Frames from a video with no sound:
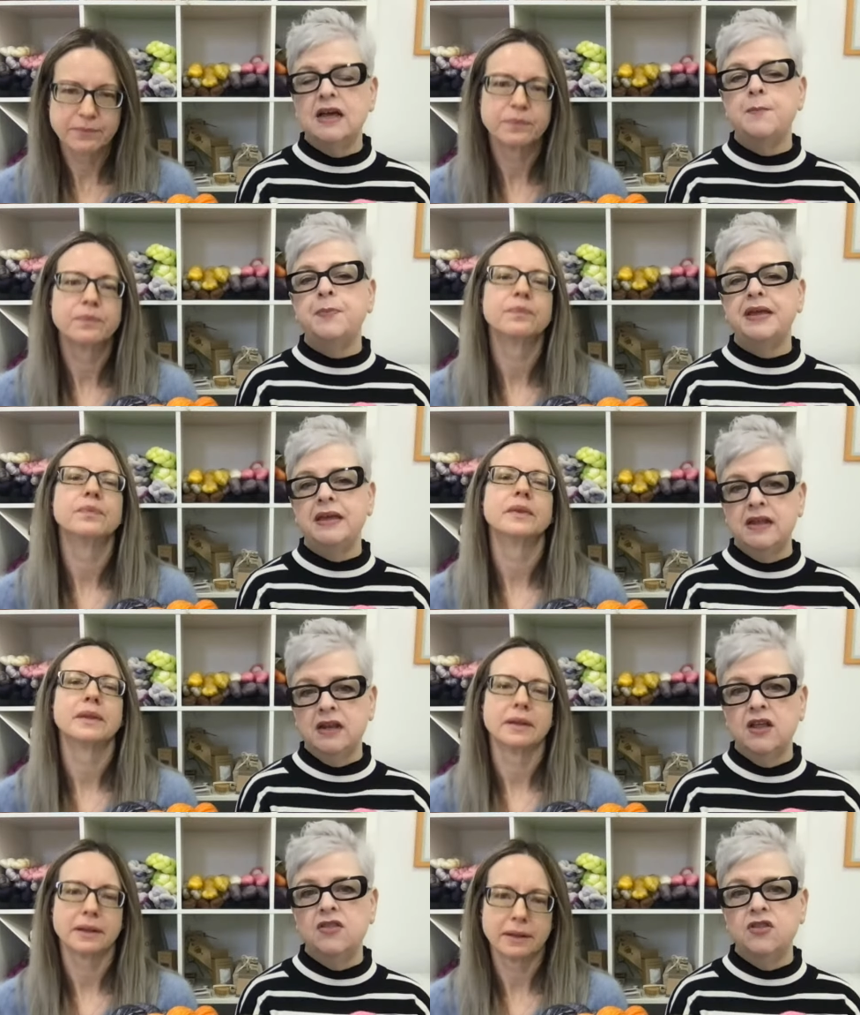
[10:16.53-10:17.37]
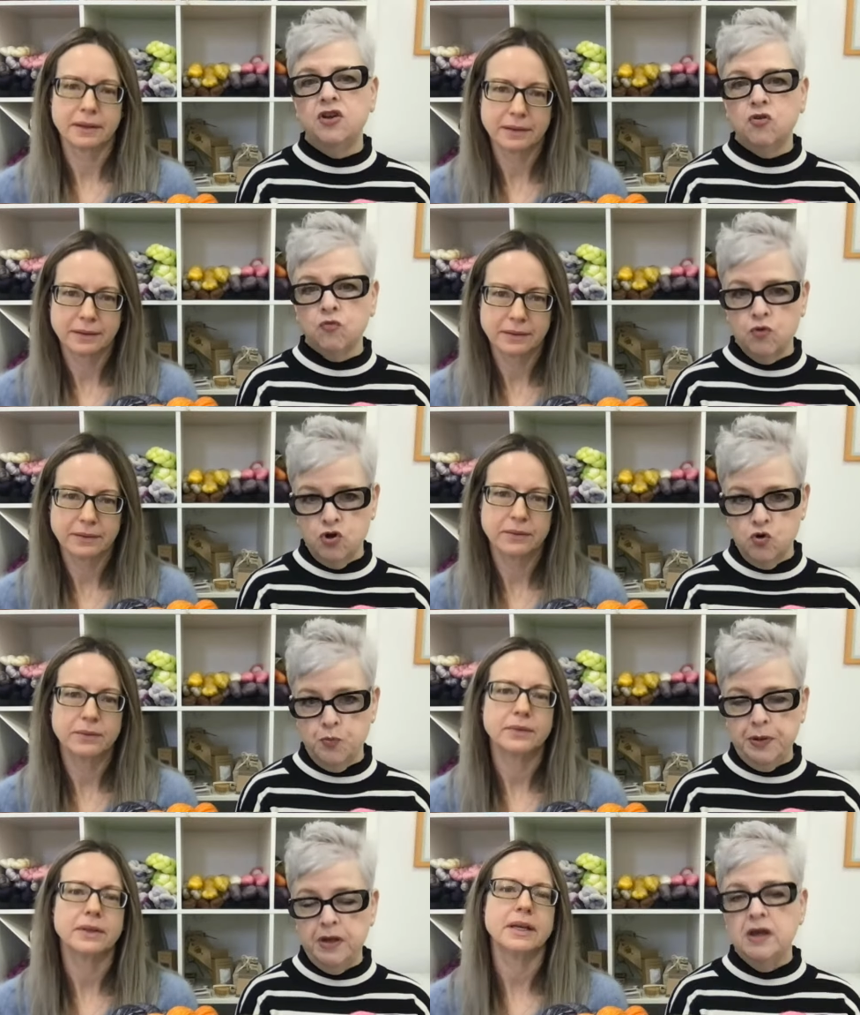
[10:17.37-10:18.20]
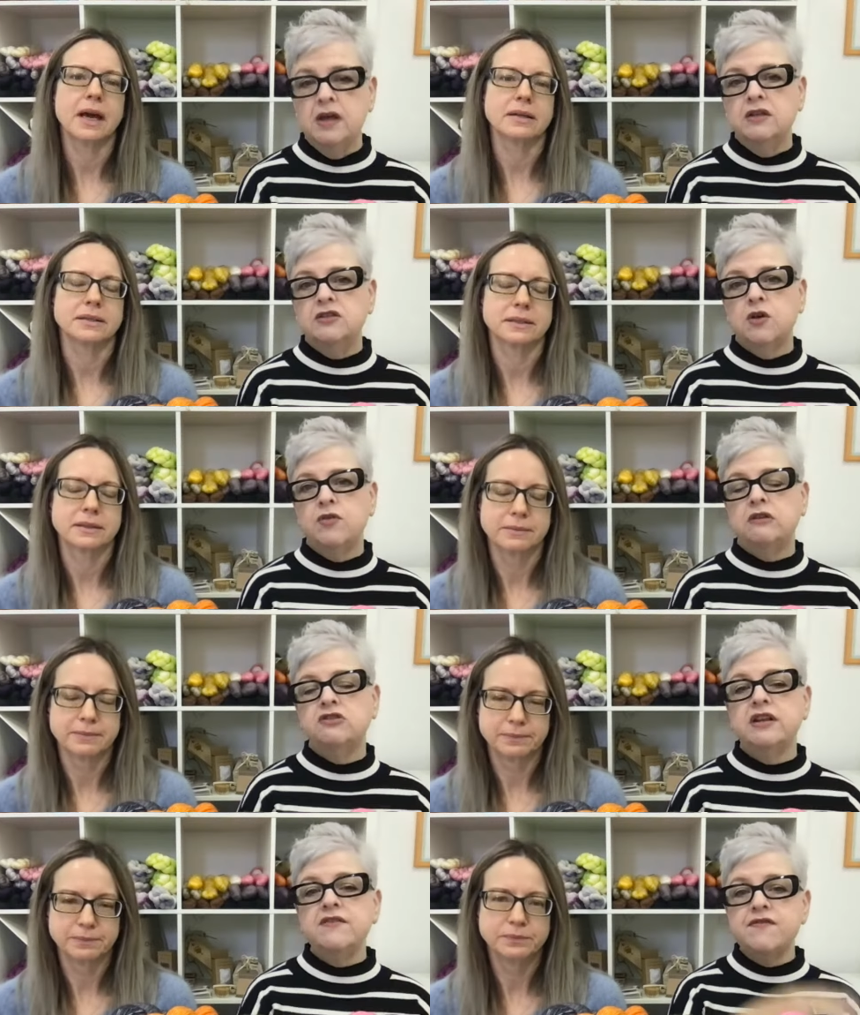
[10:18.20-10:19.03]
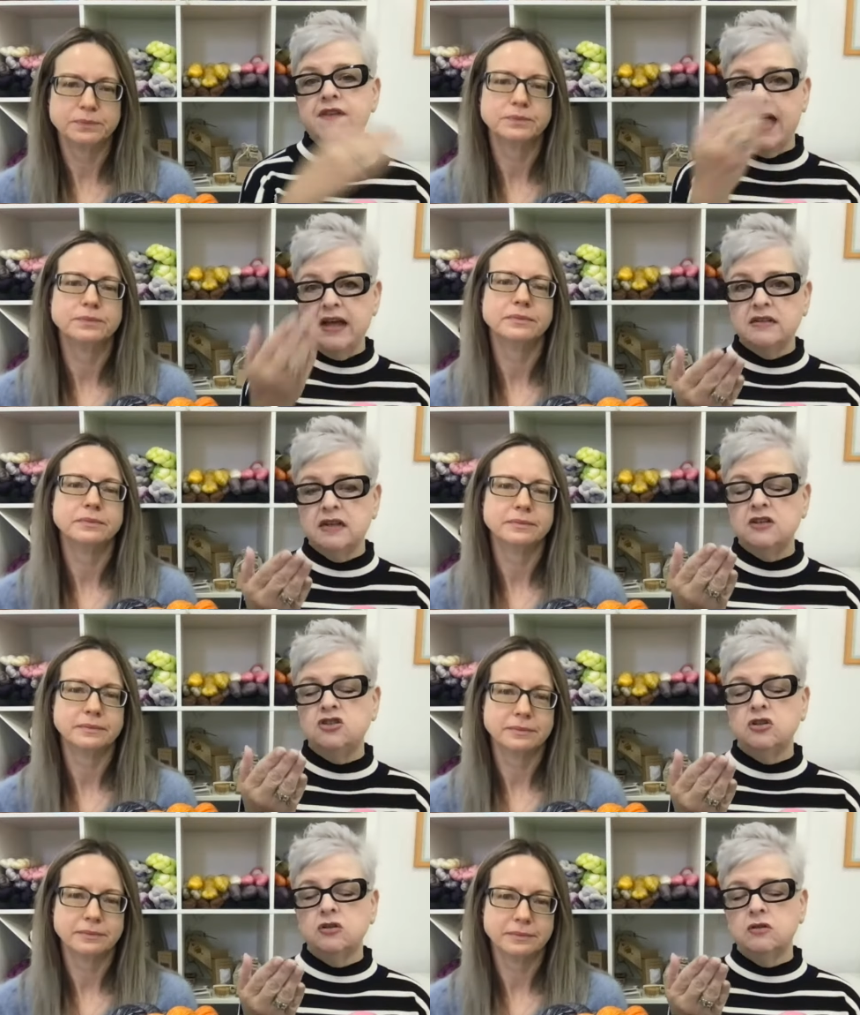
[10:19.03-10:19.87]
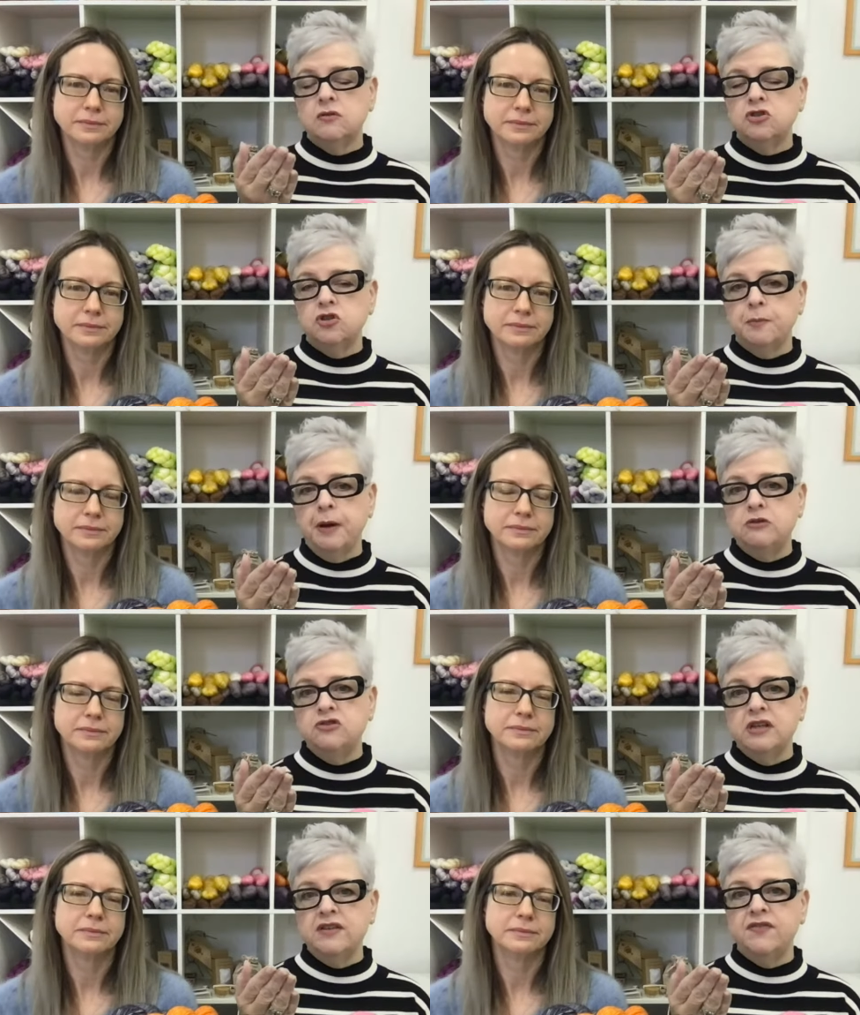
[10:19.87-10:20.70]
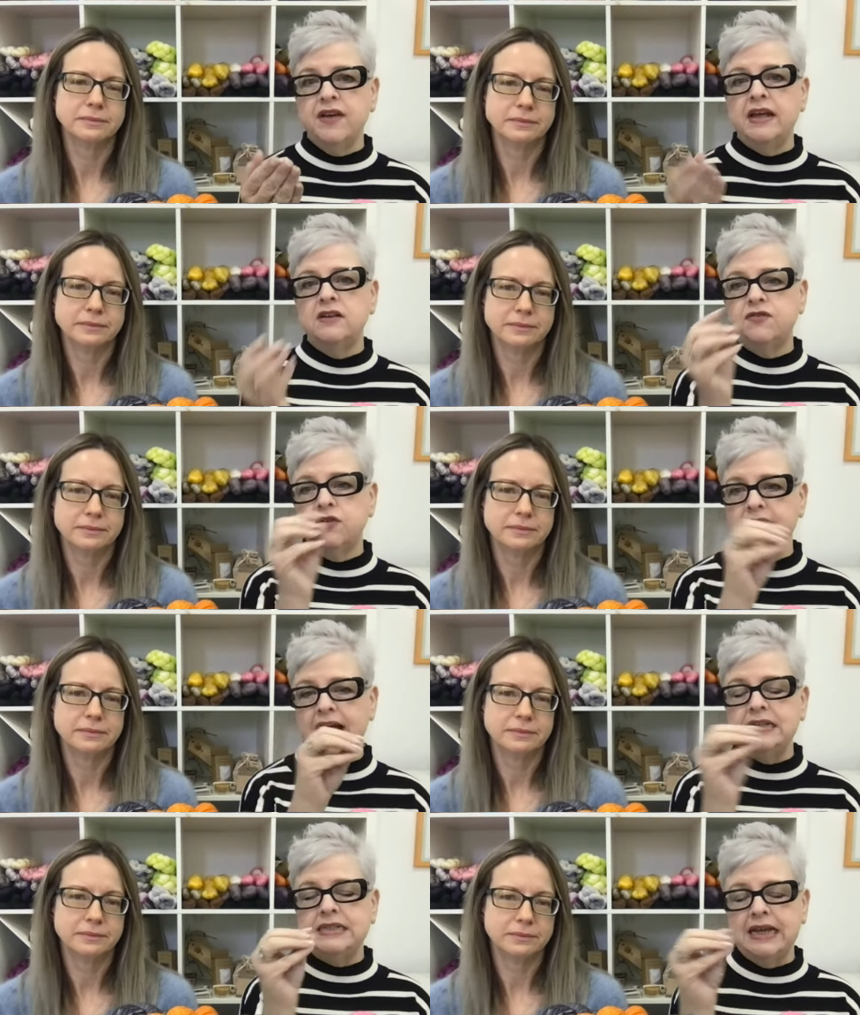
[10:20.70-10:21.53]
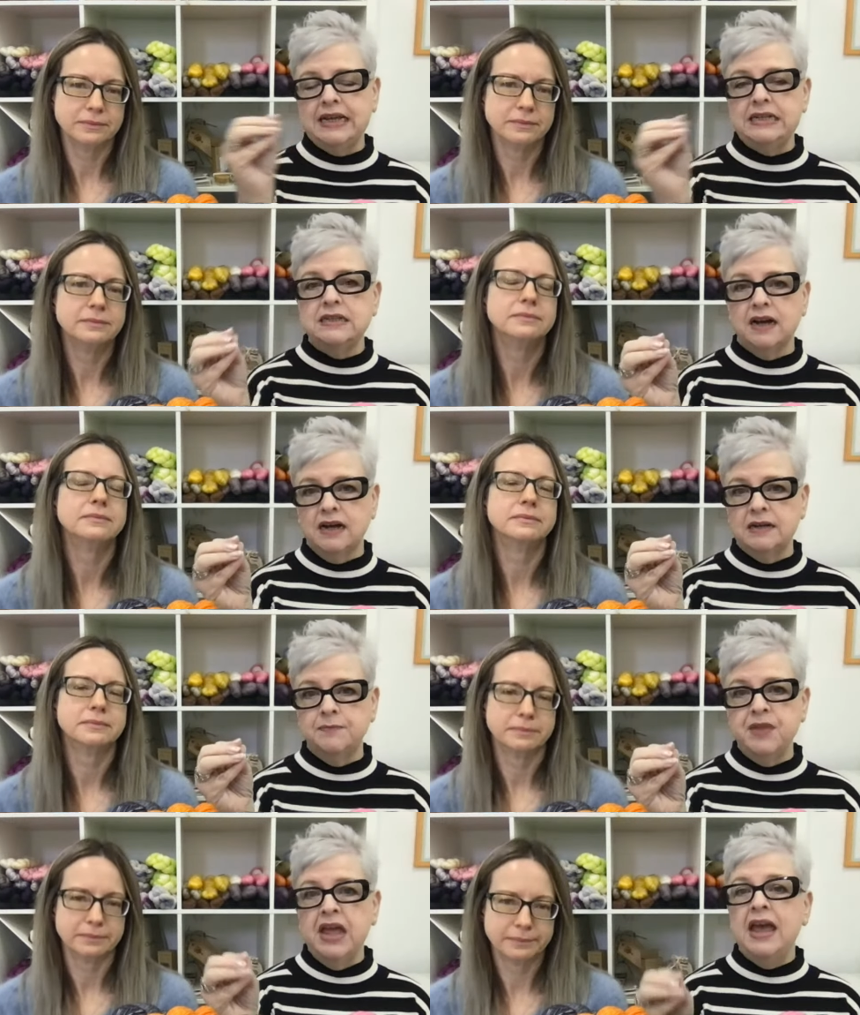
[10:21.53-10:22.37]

Speaker 1: up in the group so there's an event, and she'll she'll post an event for that day and time.